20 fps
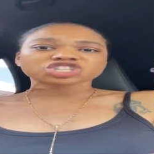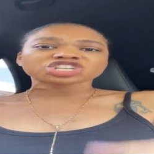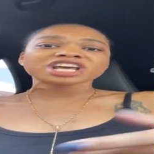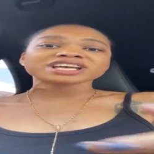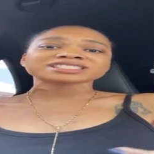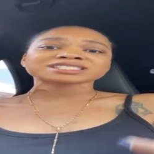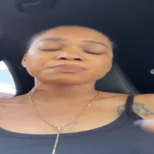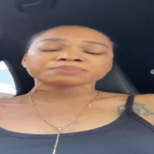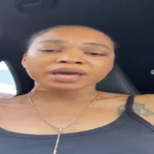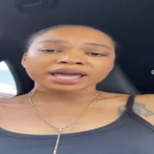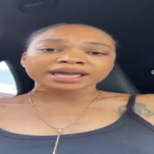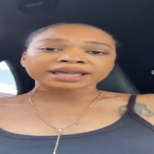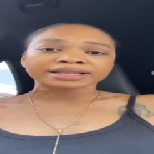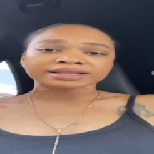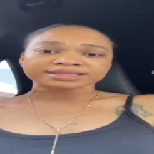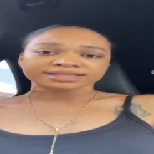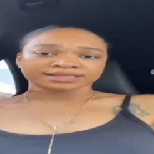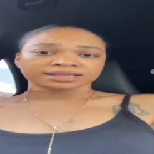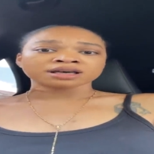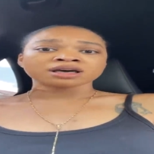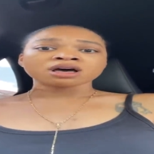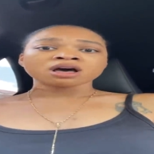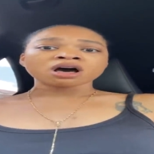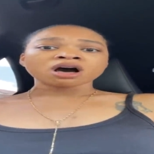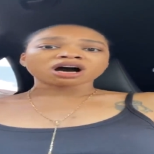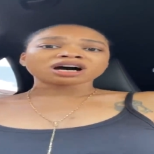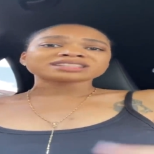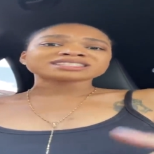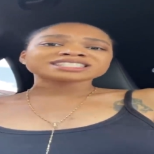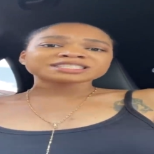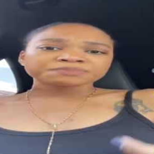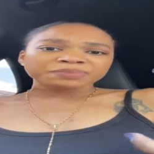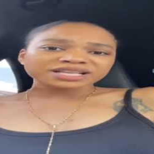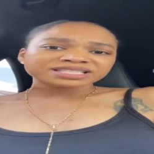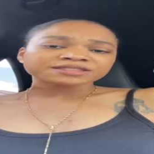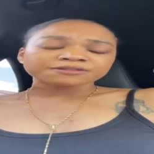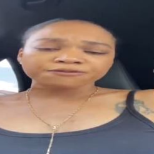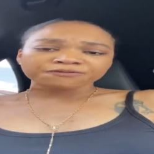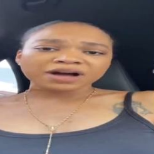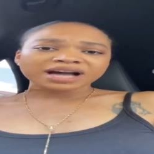Chest pains,
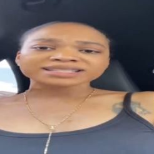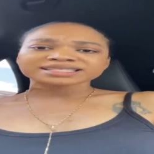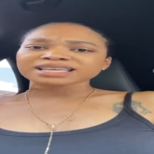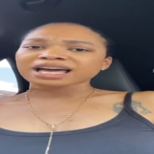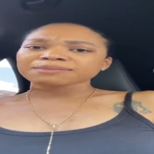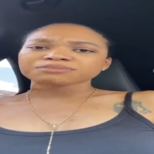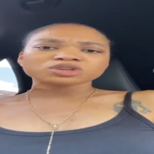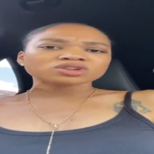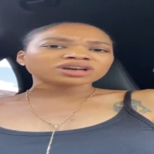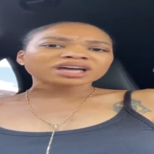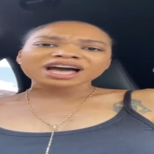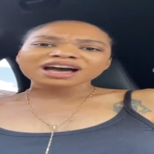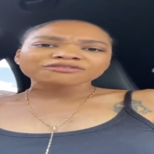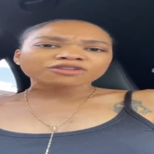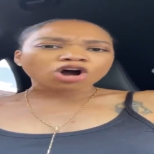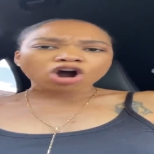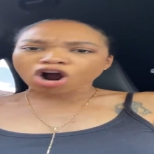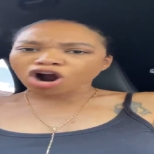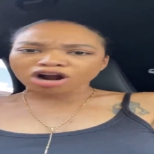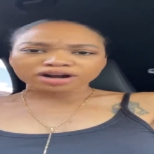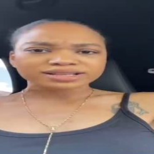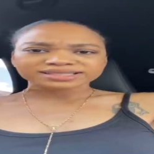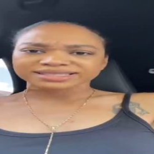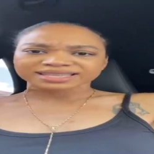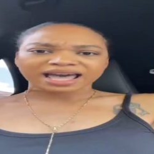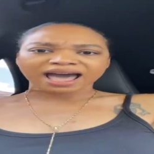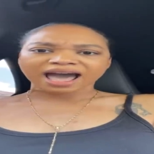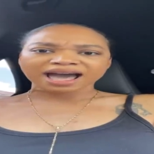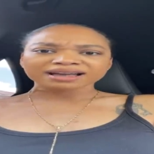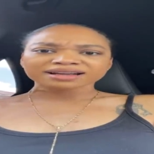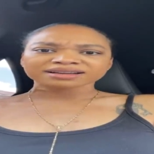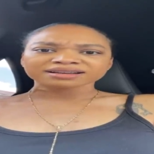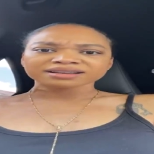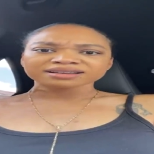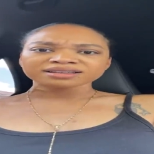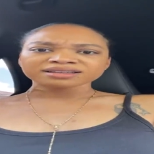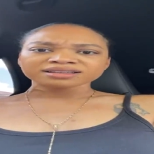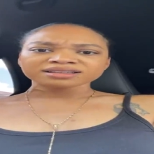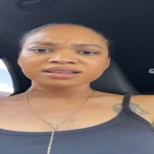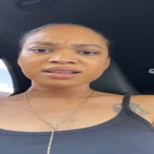unspecified type. You didn't have a heart attack.
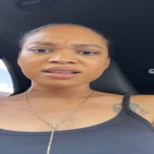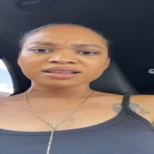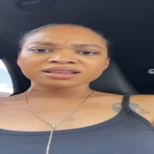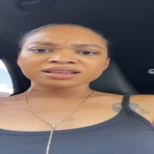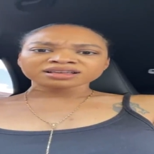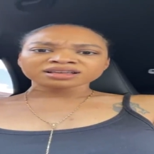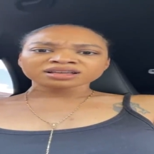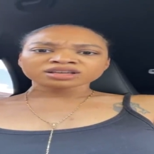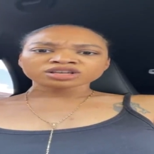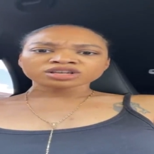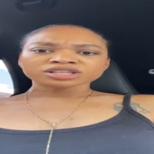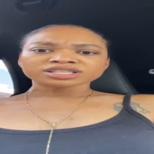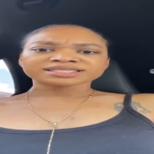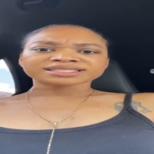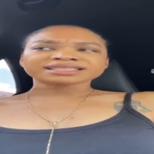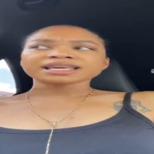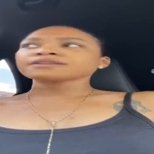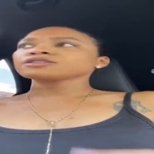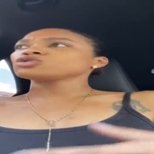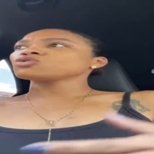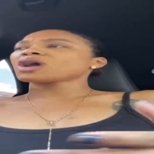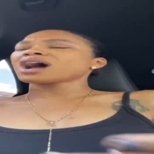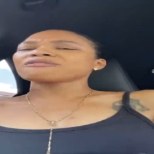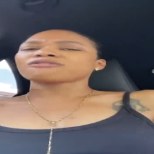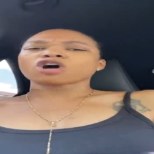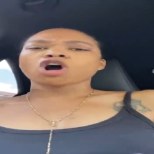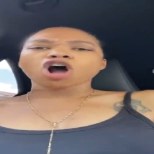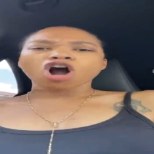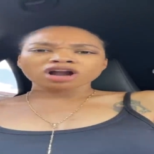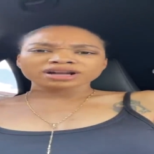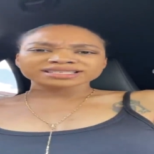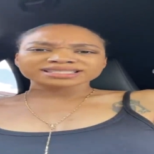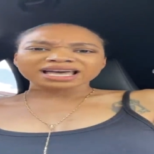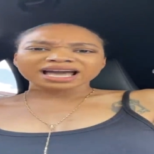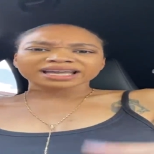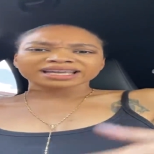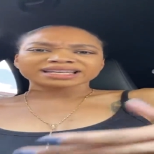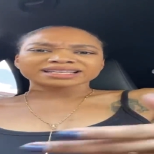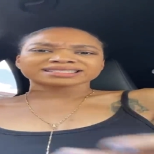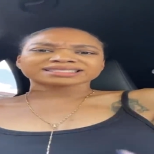Say you have a heart
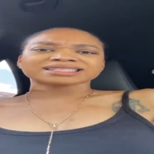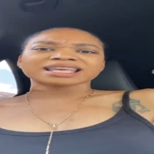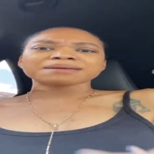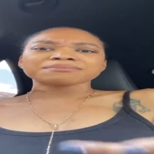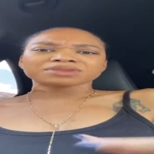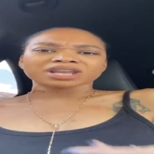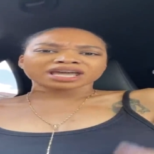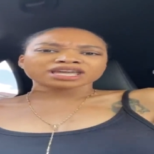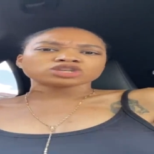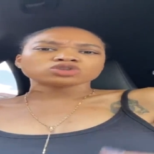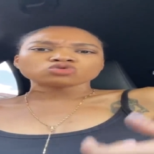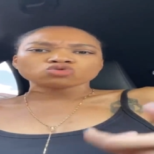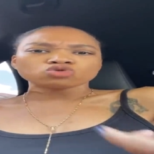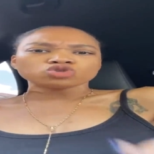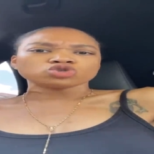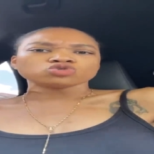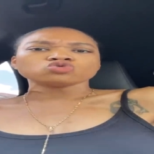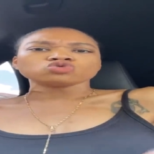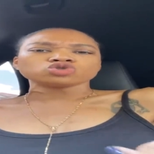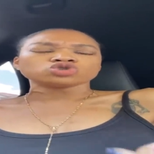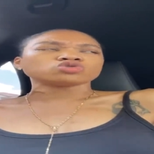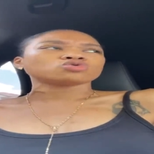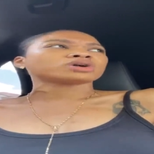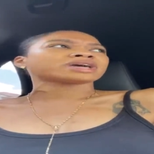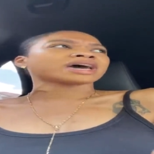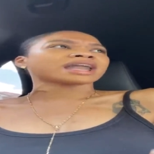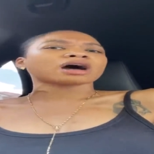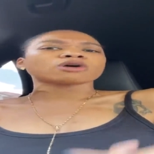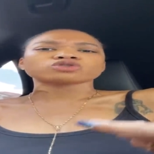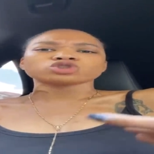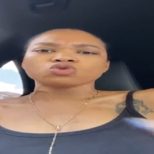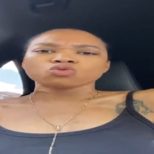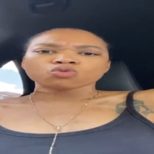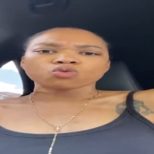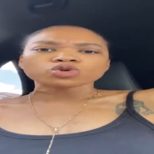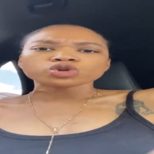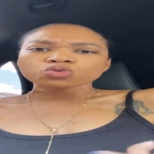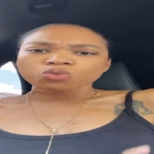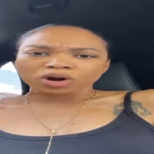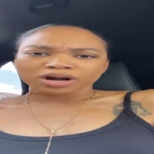attack, and the same night you get out. You
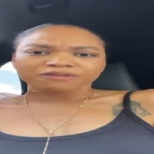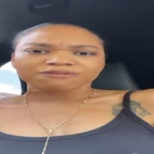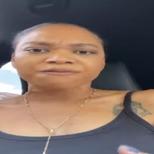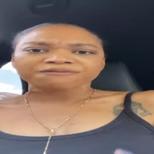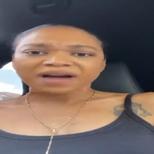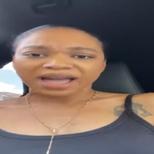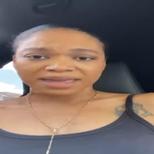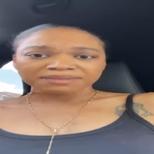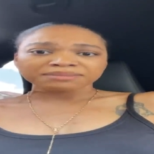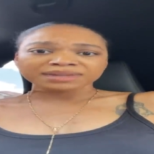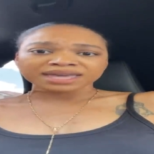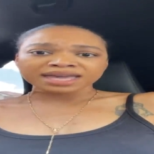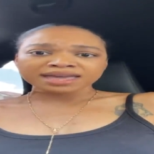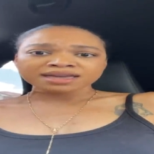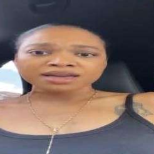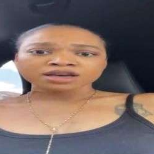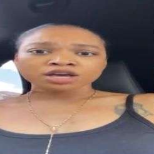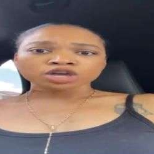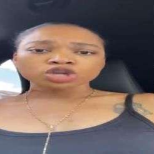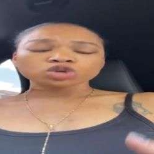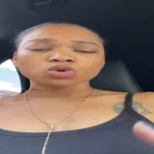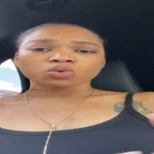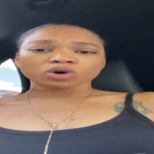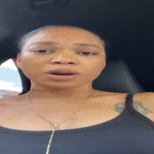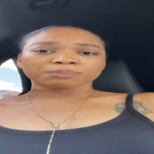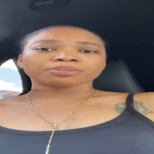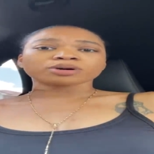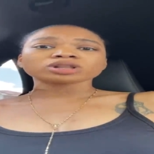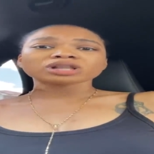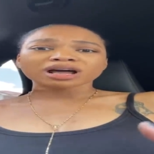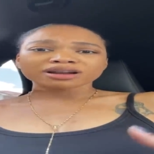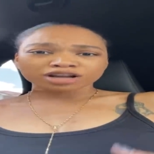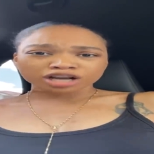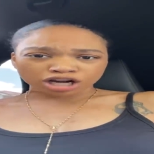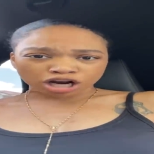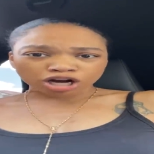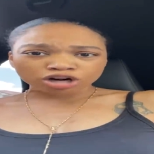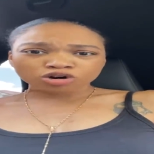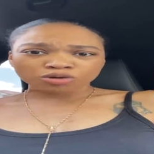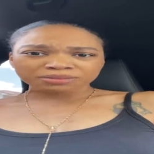want to fight me? You want to pull out a
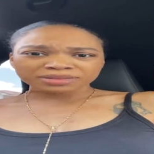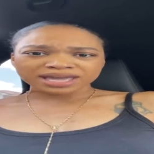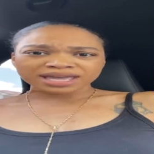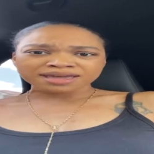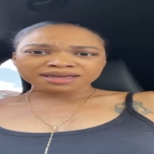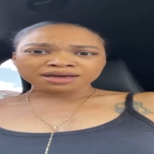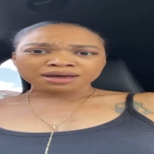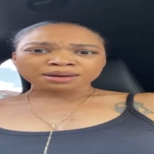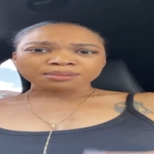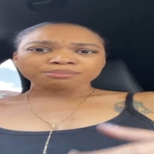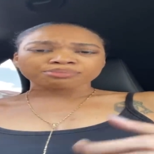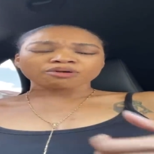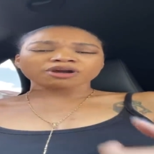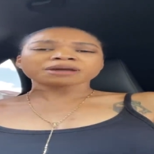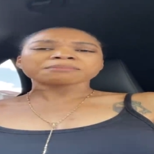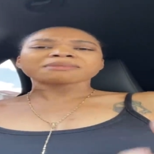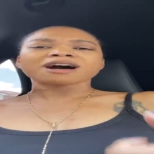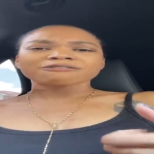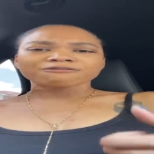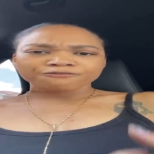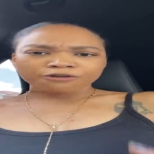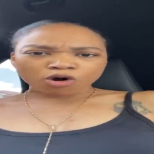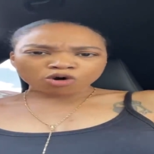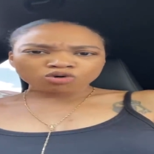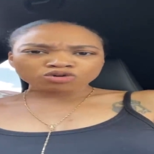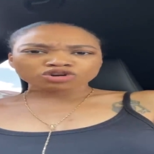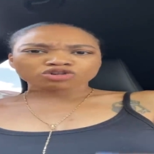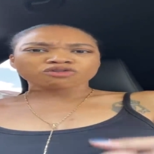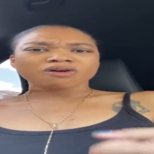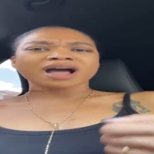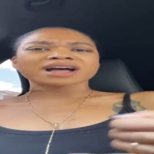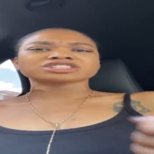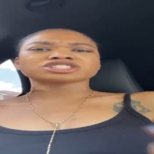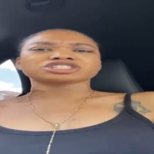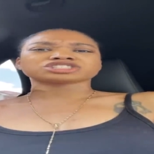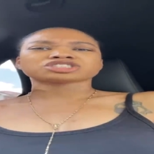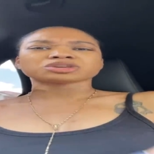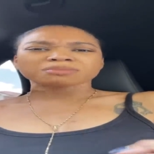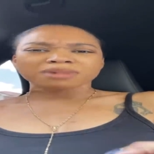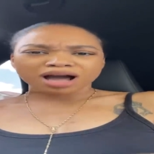gun on me? Break my phone? Crash
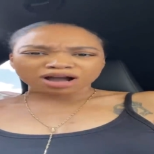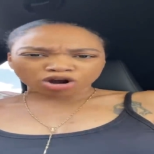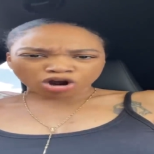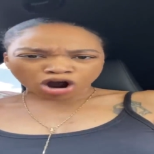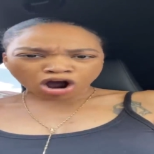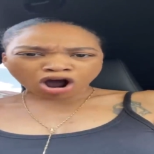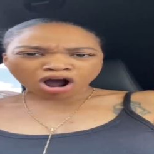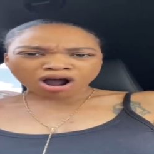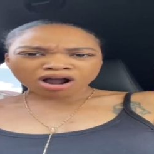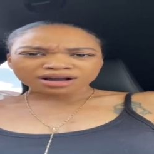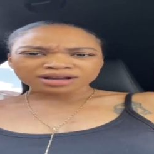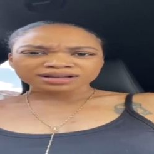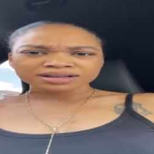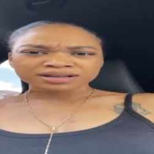into my car?